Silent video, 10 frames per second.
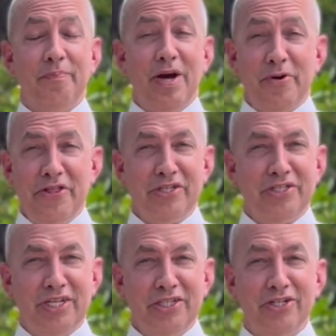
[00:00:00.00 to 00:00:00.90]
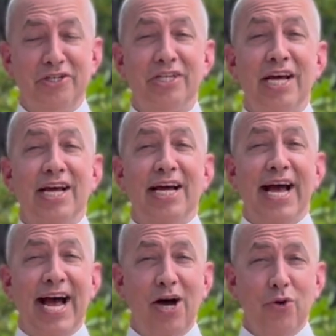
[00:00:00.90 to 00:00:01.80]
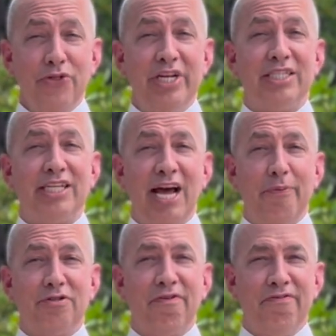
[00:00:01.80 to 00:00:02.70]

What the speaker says: My brothers and sisters, how will the disciples